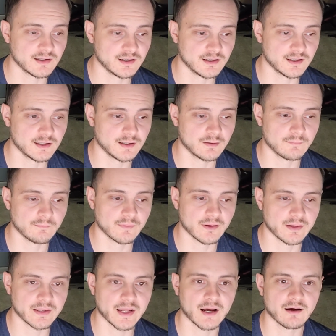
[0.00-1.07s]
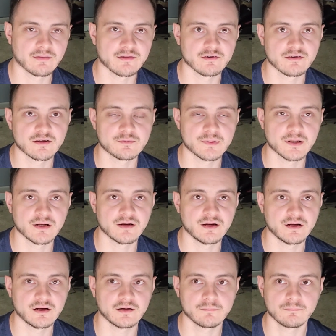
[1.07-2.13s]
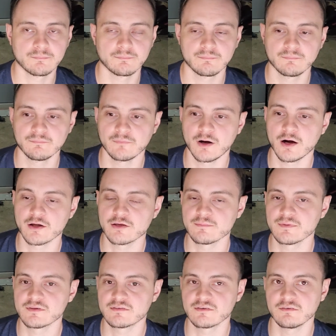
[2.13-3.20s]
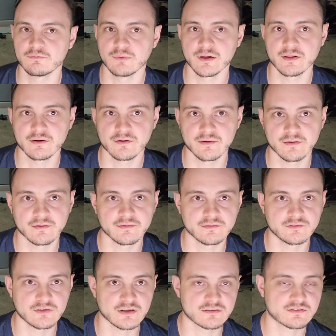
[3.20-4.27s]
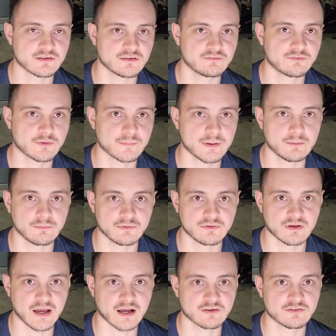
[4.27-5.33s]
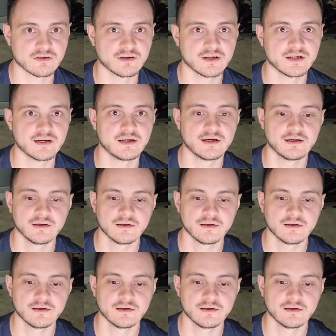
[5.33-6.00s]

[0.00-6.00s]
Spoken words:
Now there has been arguments of whether JSON format was actually gonna